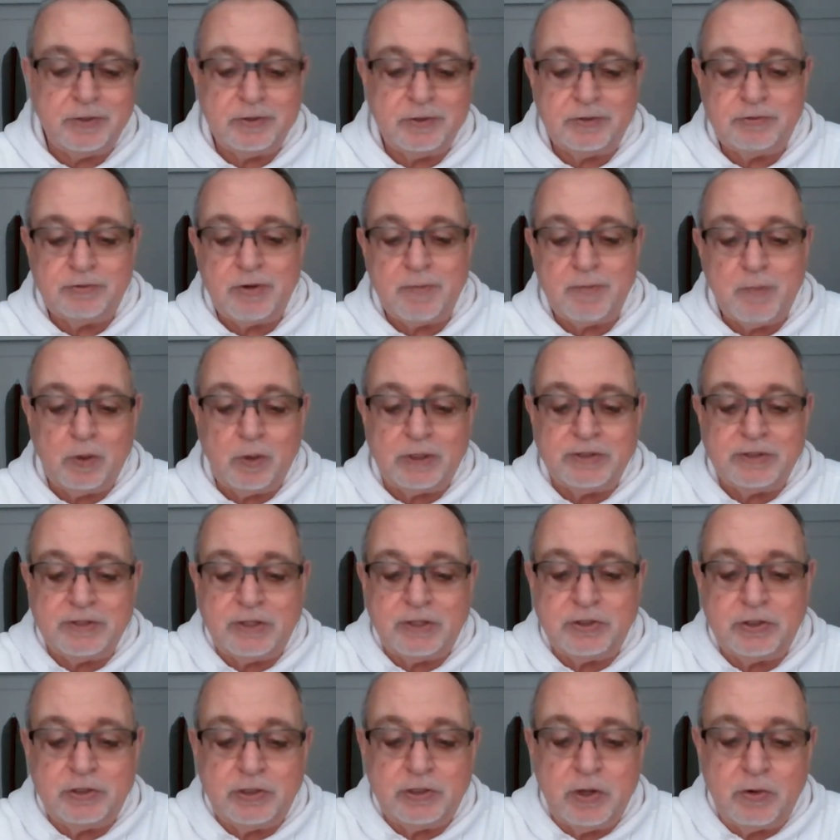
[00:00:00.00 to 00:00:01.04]
And the Trump
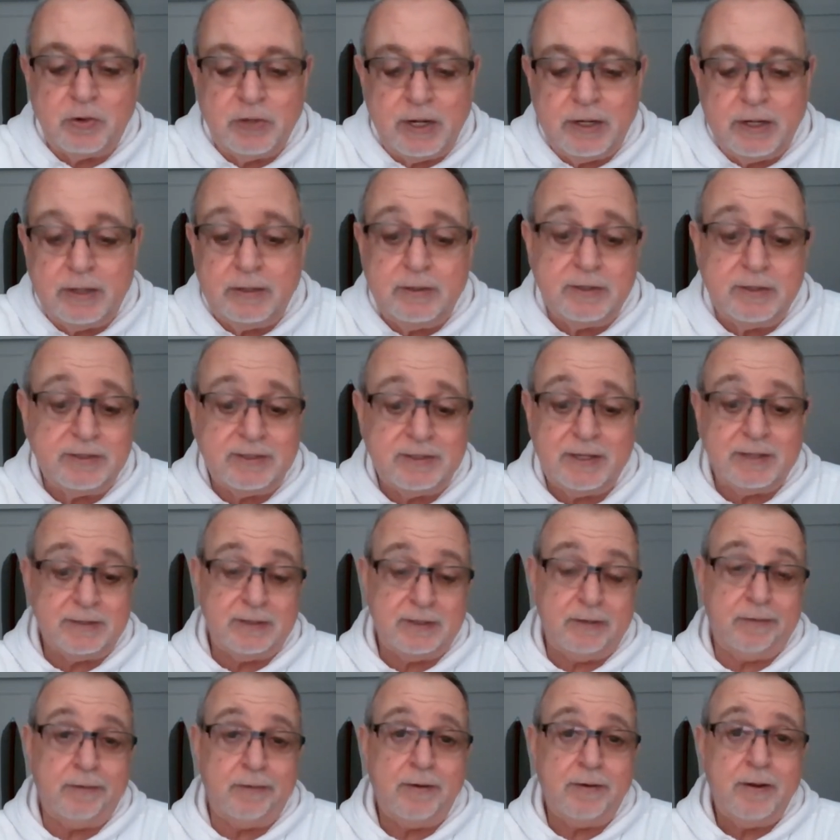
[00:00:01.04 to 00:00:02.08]
organization donated, it
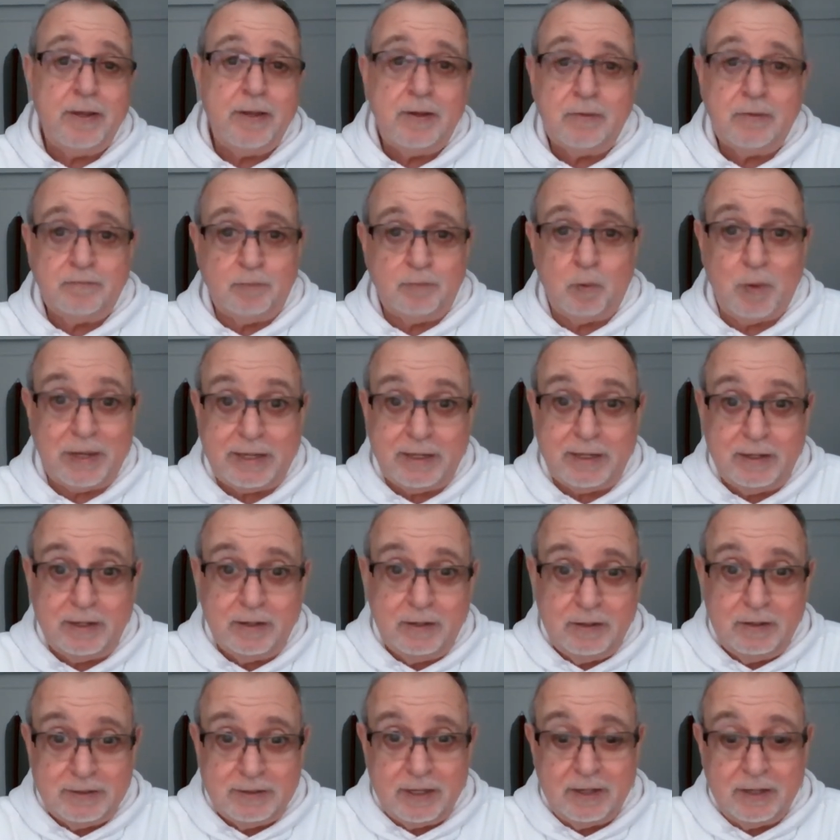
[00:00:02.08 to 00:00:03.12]
says here, Wiki
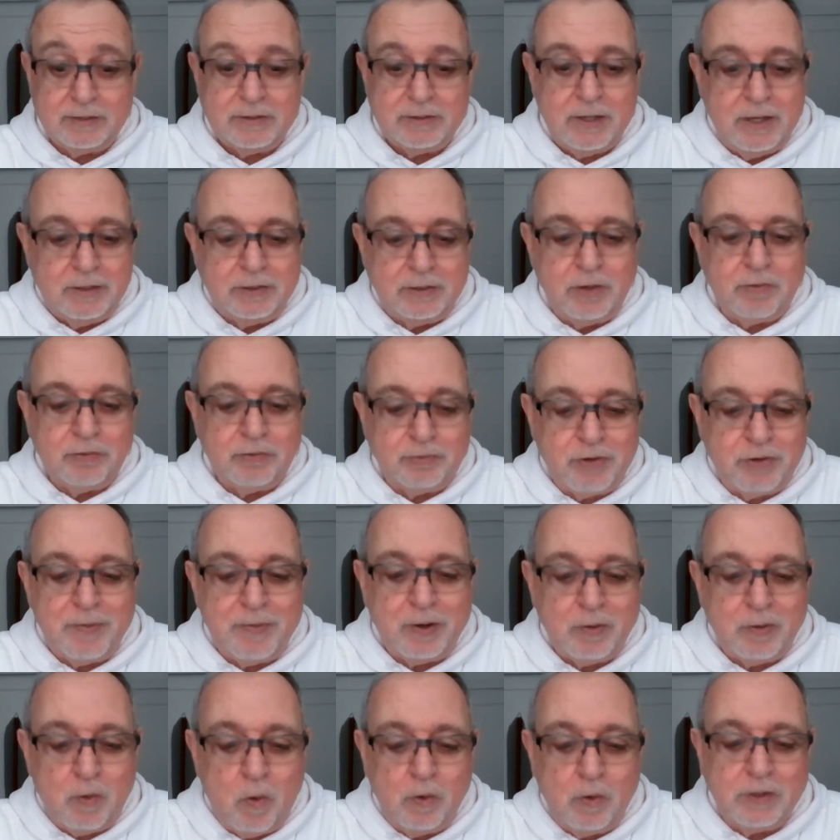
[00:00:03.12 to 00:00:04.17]
says,
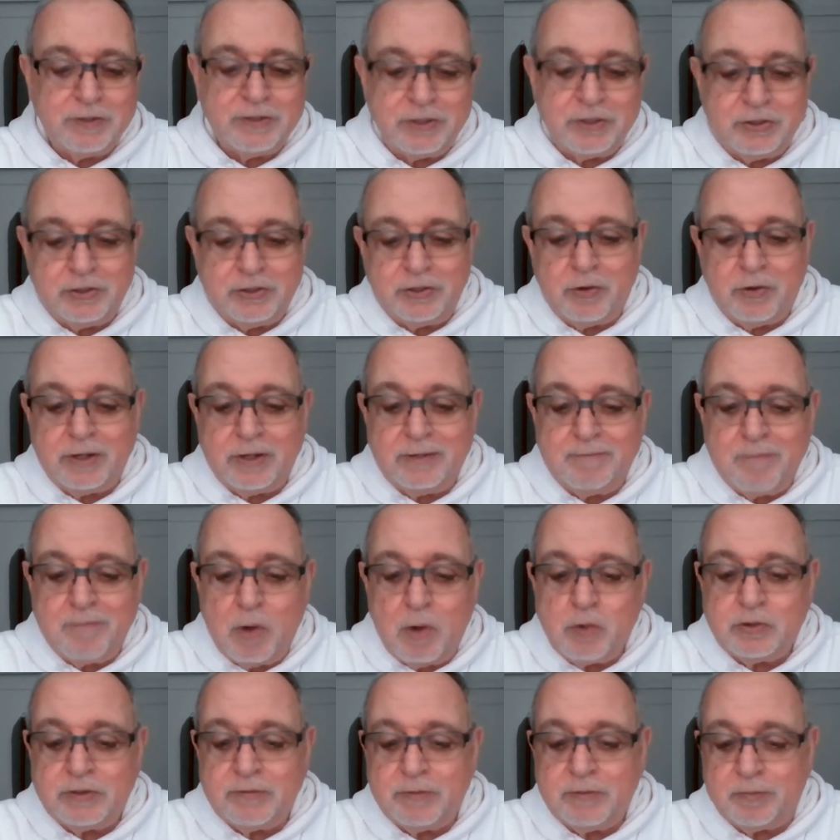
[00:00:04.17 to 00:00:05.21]
Trump organization donated
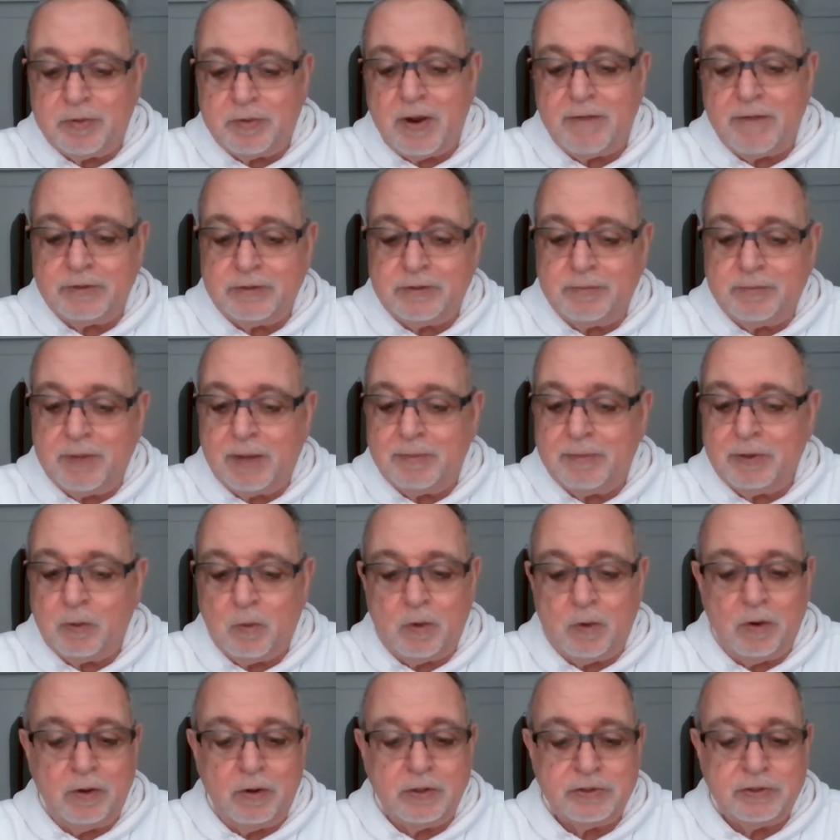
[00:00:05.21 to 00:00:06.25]
most of the profit to public
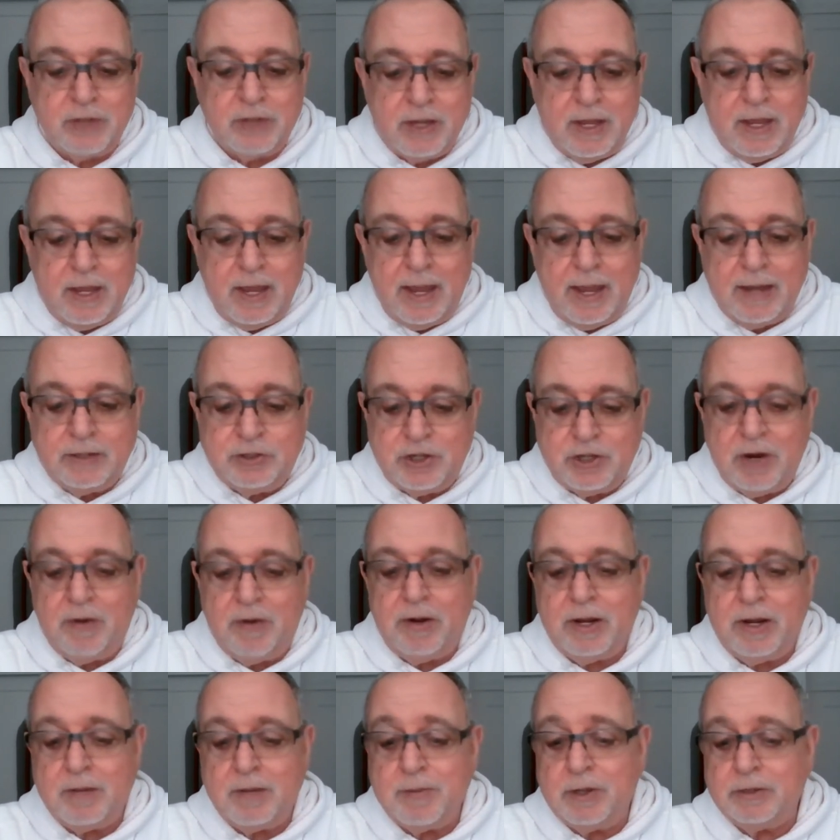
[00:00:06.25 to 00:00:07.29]
works and
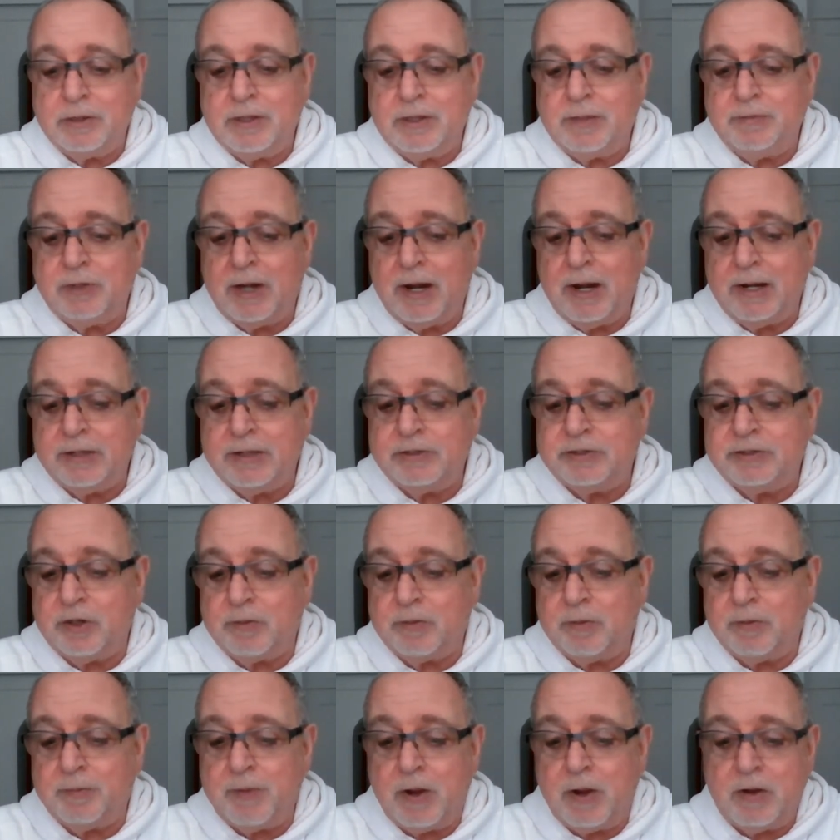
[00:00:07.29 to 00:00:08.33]
charity, and among them United
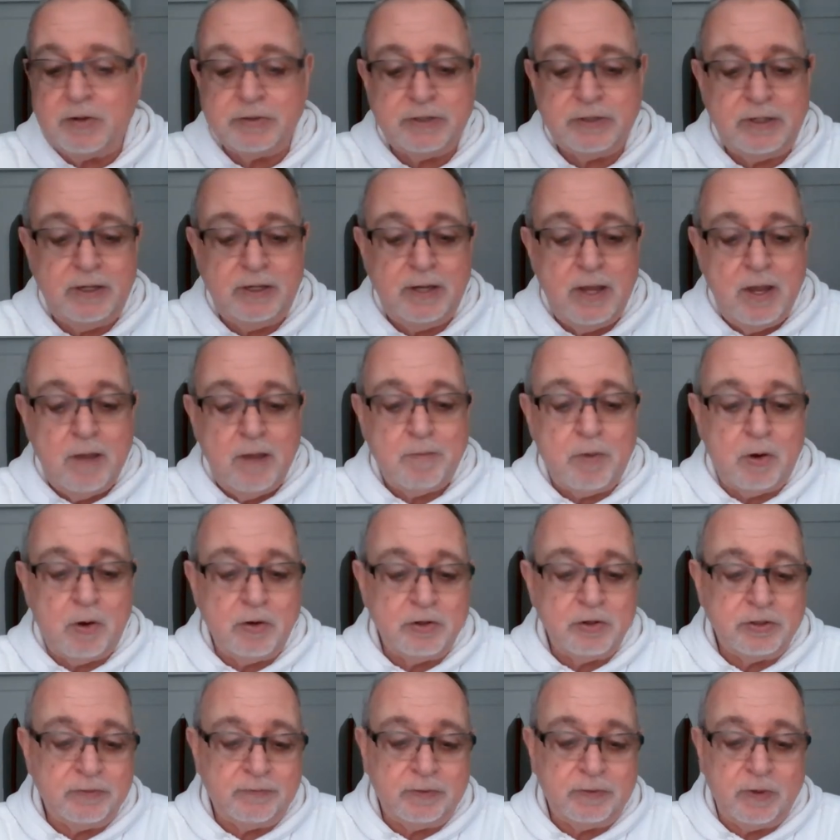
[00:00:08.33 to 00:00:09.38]
Cerebral Palsy,
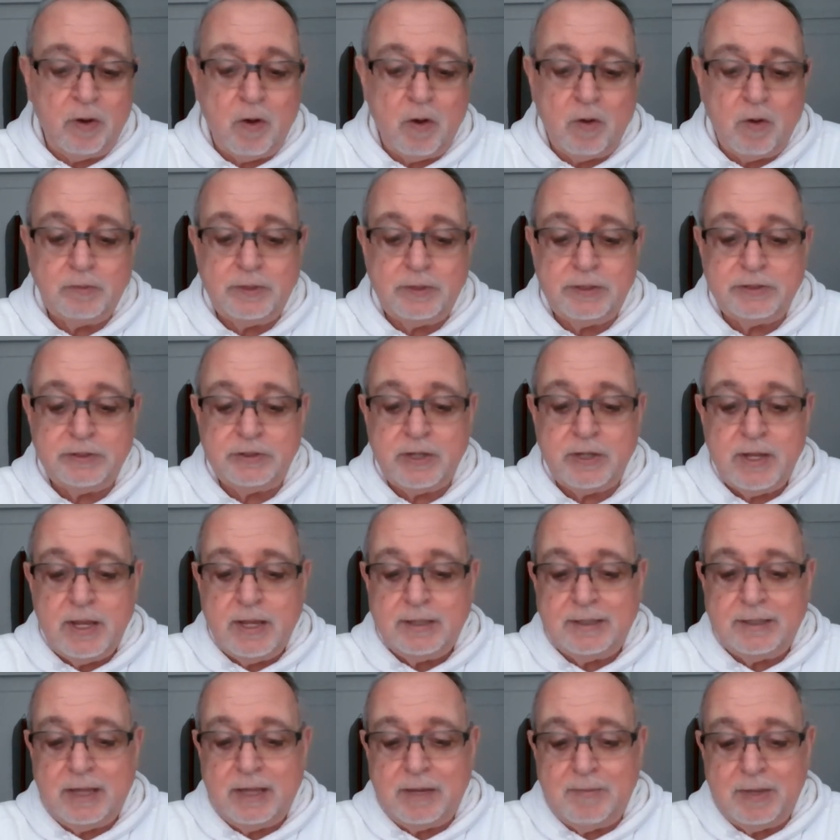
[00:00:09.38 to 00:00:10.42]
Partnership for the Homeless,
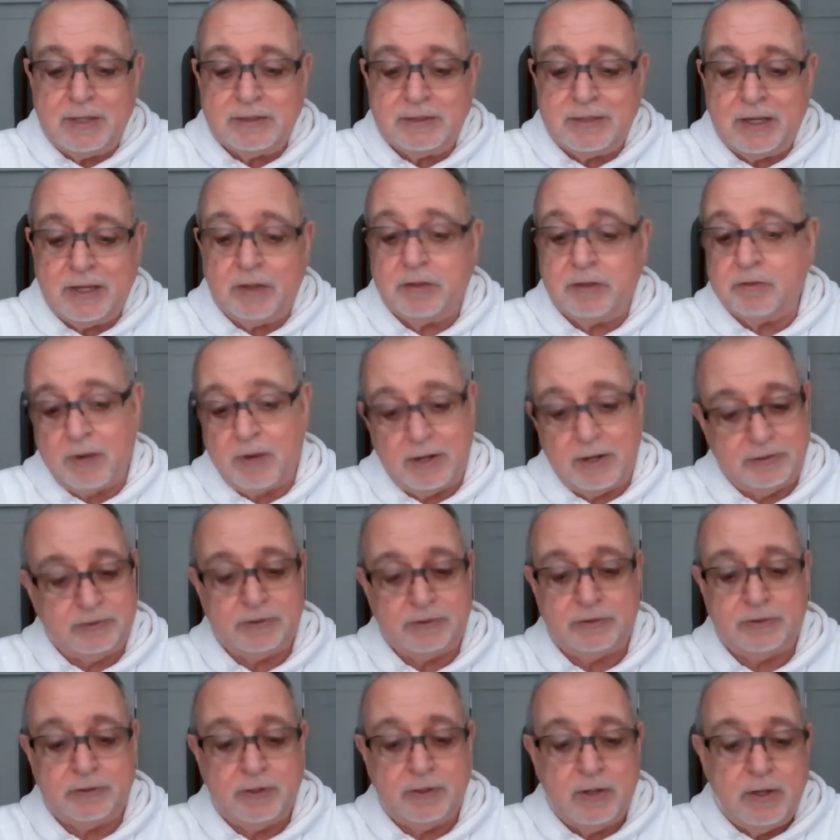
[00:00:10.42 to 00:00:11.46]
Gay Men's Health
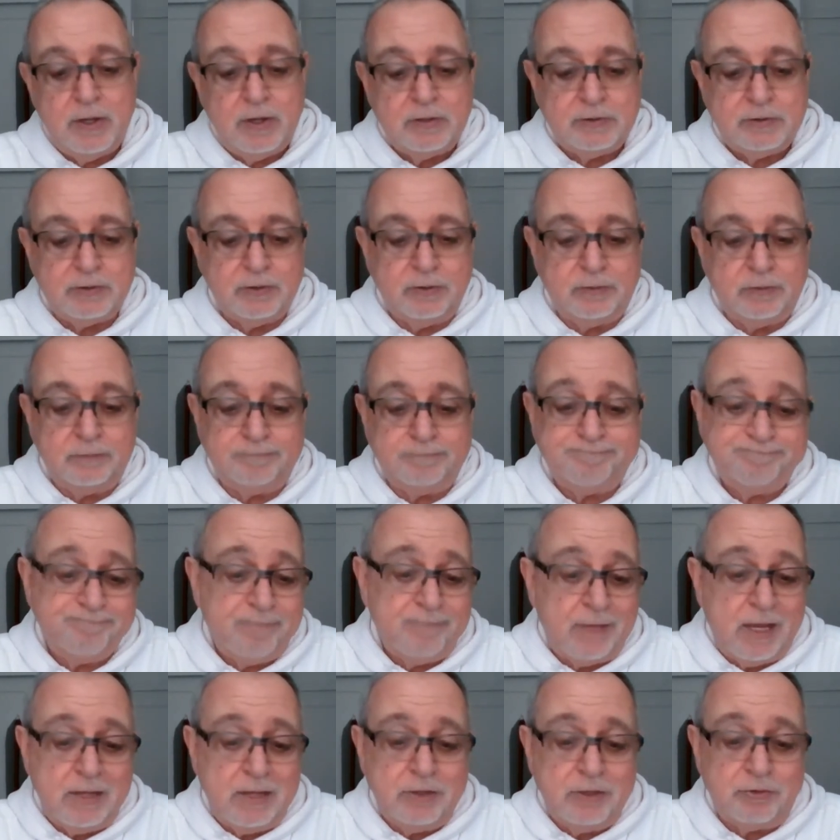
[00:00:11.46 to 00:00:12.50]
Crisis. So
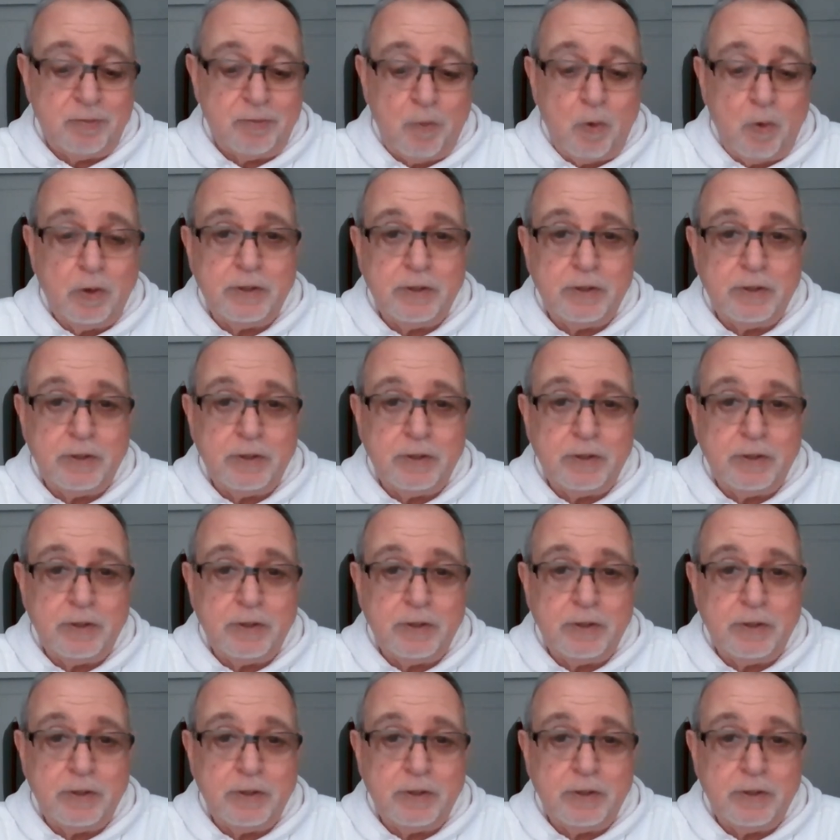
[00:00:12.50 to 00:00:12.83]
the Trump